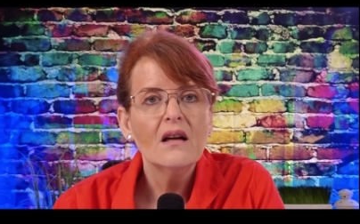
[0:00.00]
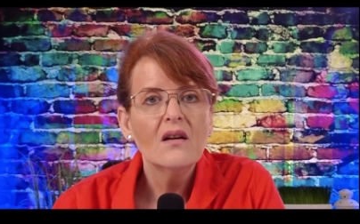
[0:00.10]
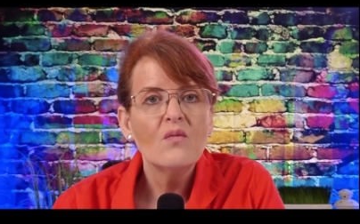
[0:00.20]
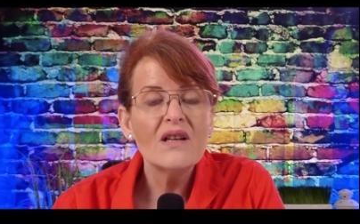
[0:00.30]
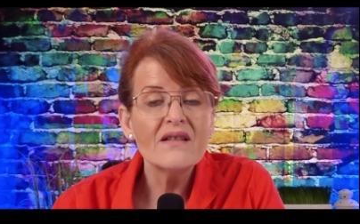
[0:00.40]

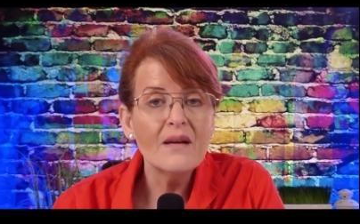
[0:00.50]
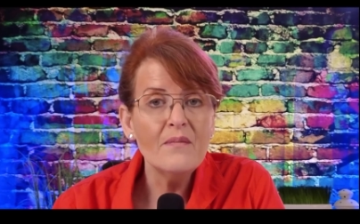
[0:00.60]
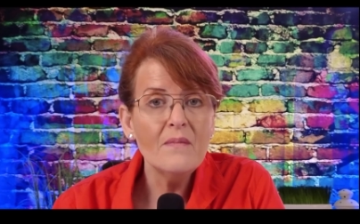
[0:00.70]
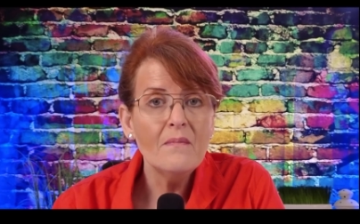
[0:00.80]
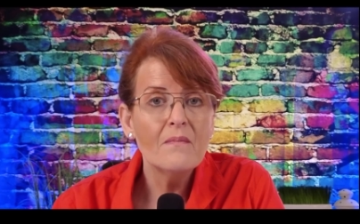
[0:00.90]
While
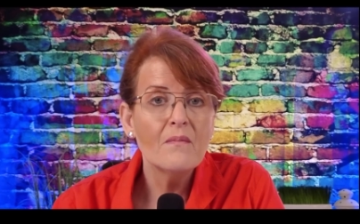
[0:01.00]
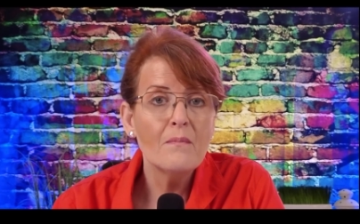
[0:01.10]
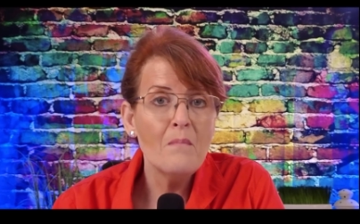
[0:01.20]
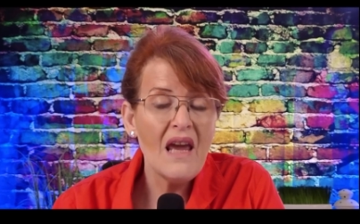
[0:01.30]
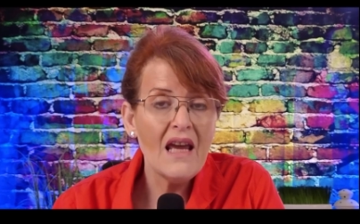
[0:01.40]
some
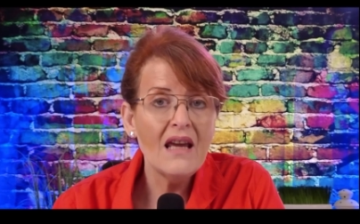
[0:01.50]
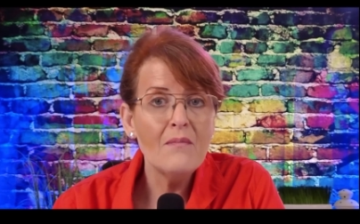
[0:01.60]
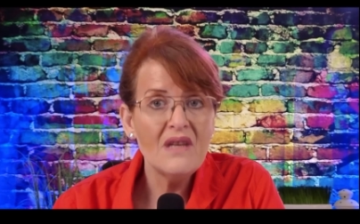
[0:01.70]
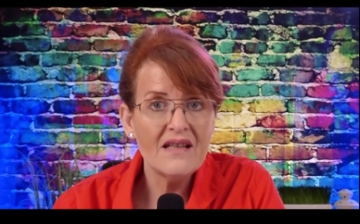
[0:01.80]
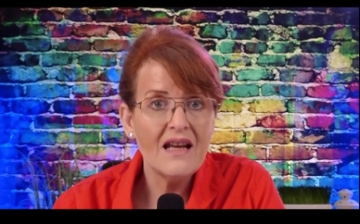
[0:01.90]
may
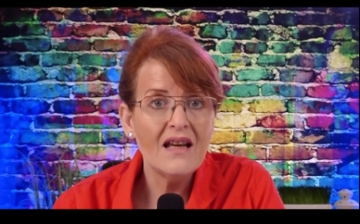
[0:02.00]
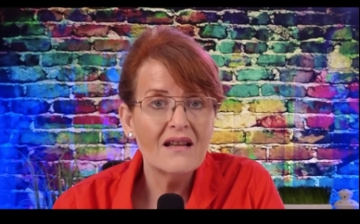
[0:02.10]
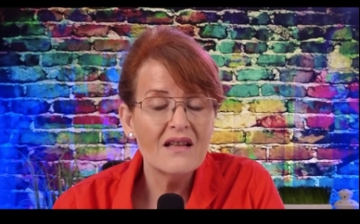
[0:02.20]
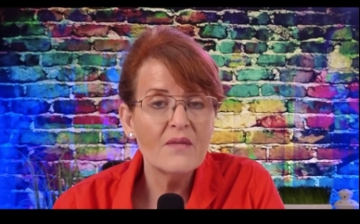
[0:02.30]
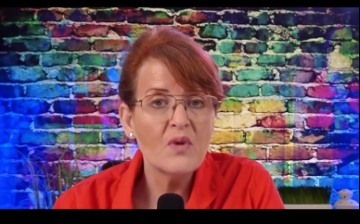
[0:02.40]
mistake
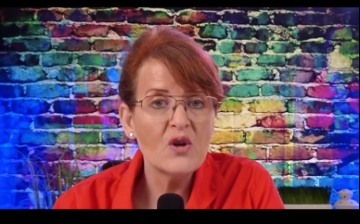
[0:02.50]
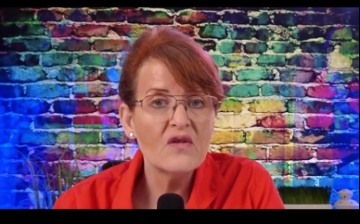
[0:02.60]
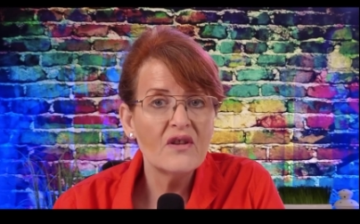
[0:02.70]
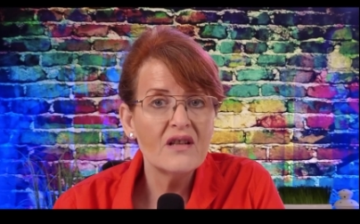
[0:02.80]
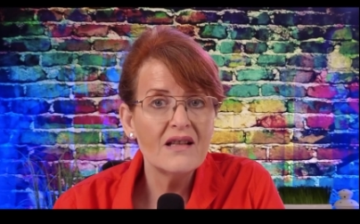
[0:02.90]
this approach
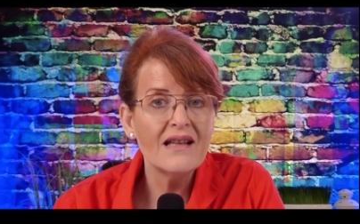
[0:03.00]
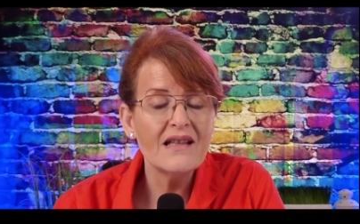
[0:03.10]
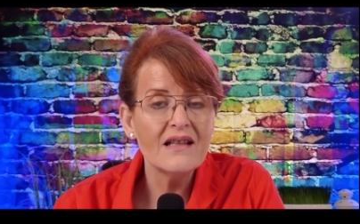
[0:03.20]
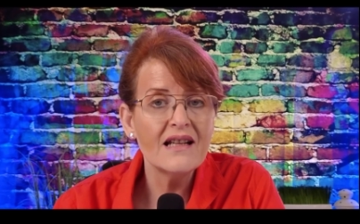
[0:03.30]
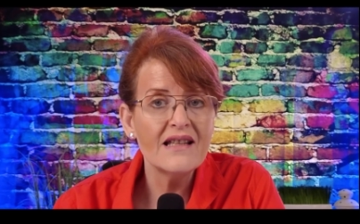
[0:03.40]
for
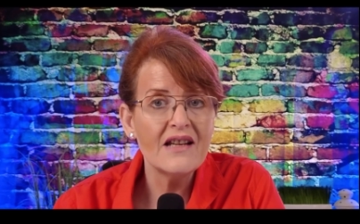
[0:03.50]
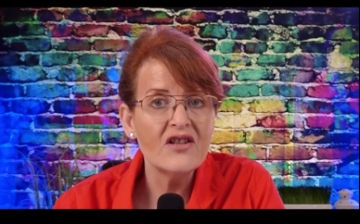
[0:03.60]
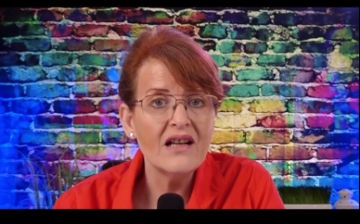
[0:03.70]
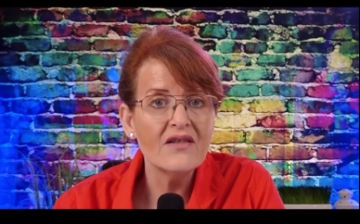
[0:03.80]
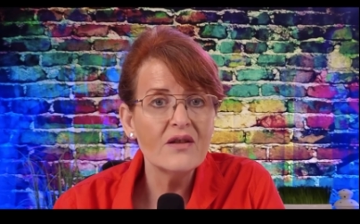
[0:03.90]

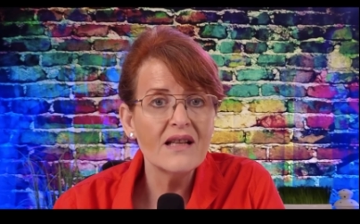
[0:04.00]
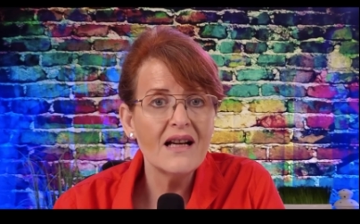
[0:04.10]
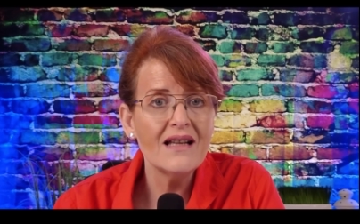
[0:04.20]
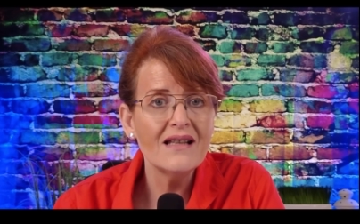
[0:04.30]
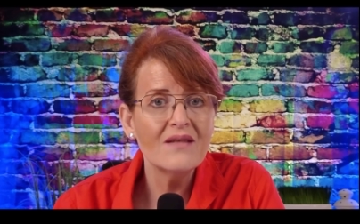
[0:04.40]
desensitization
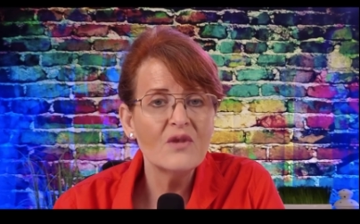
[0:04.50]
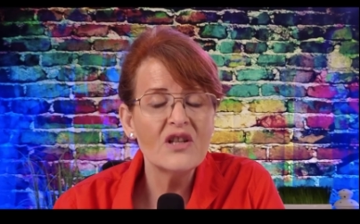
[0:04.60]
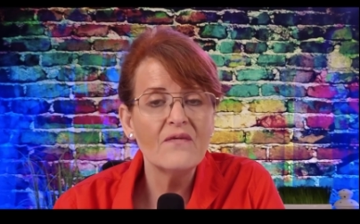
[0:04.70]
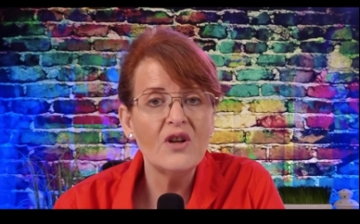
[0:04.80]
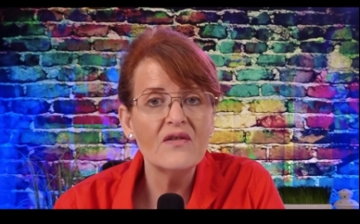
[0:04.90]
exercise, which
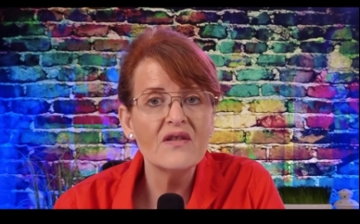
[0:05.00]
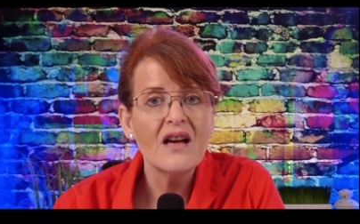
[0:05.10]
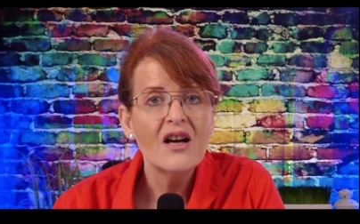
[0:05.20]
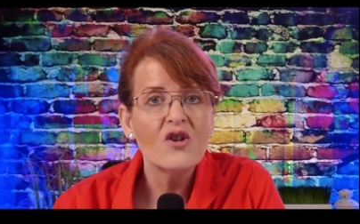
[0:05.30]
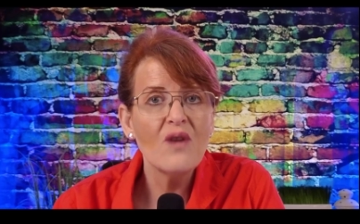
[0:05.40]
involves
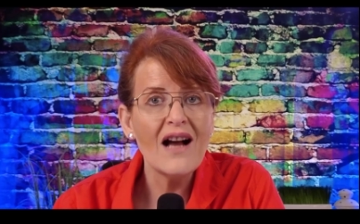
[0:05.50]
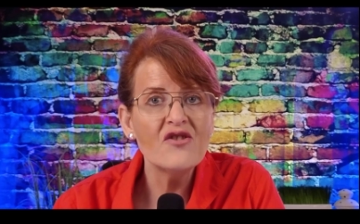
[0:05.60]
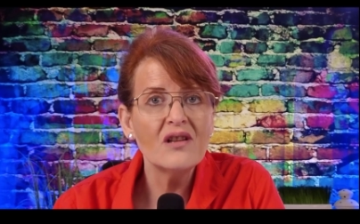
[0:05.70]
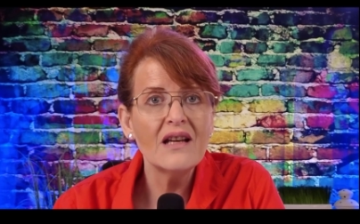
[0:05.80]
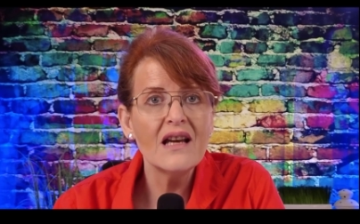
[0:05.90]

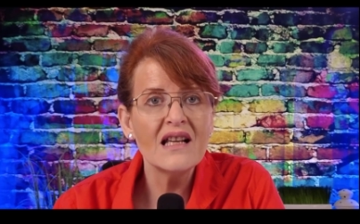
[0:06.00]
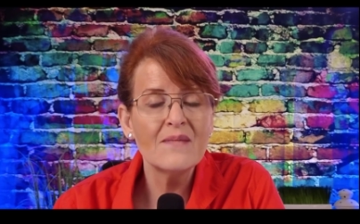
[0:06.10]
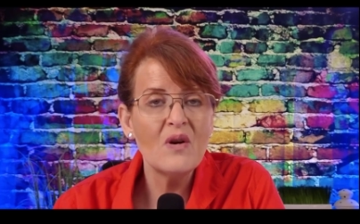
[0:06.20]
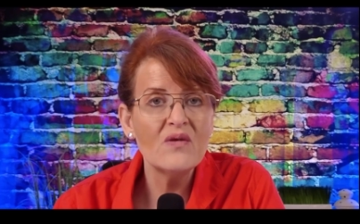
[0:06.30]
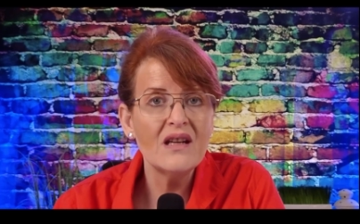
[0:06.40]
gradually
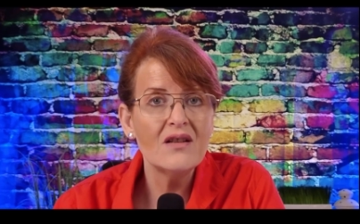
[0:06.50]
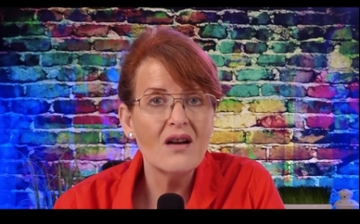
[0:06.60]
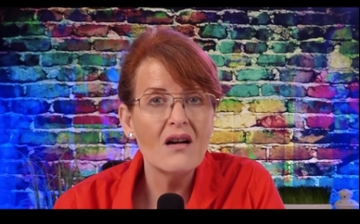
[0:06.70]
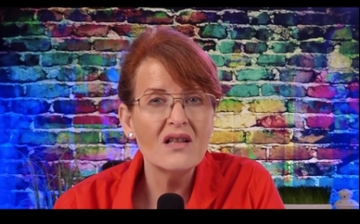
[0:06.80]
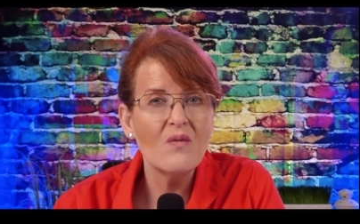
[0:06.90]
exposing a
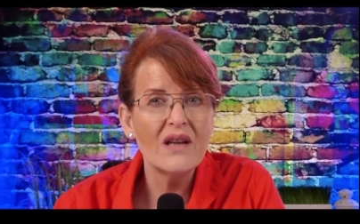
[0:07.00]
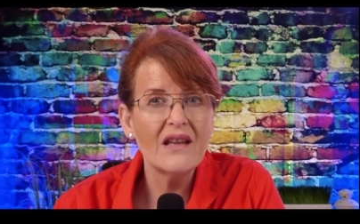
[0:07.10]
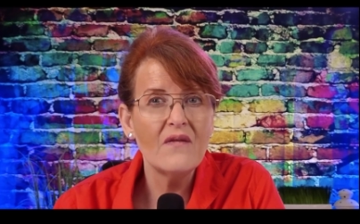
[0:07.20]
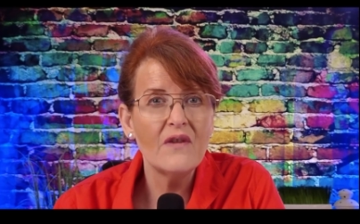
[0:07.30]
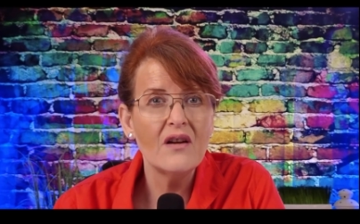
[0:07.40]
dog to what
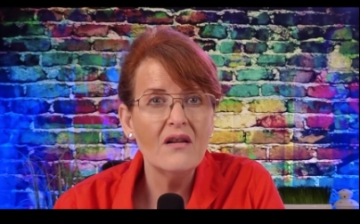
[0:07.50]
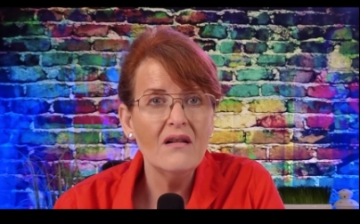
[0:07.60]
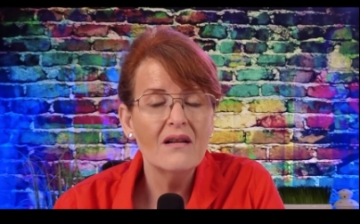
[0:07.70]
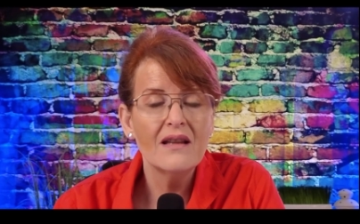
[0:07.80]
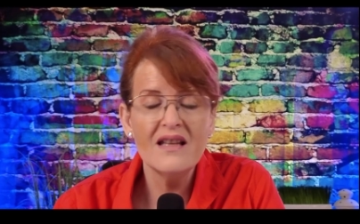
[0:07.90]
they fear,
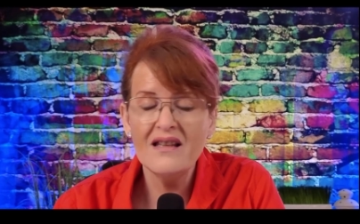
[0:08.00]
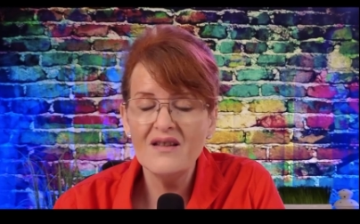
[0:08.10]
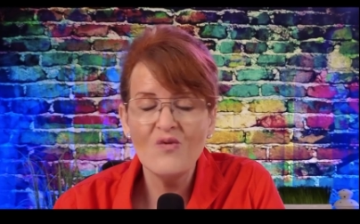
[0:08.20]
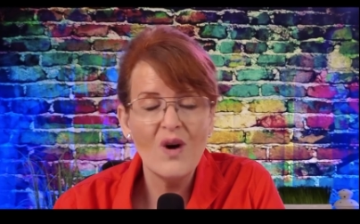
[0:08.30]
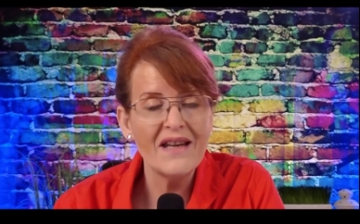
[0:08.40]
this is
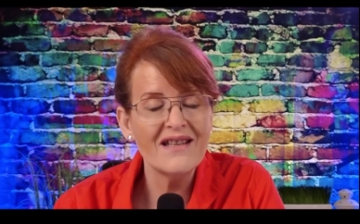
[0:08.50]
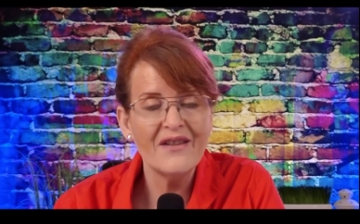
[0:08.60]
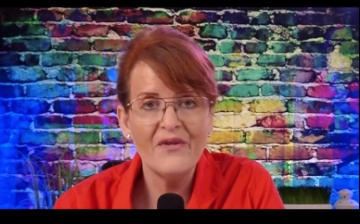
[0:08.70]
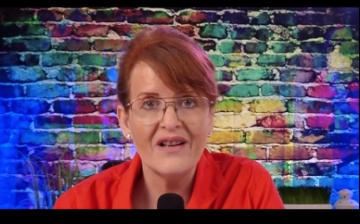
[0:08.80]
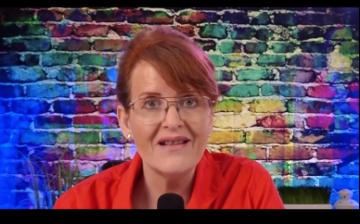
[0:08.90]
quite
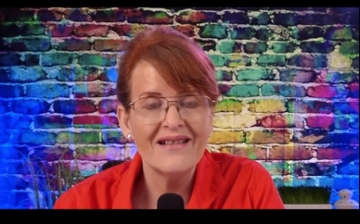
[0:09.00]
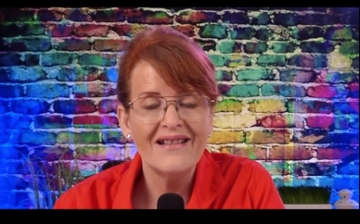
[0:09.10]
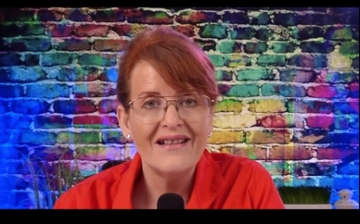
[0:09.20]
different.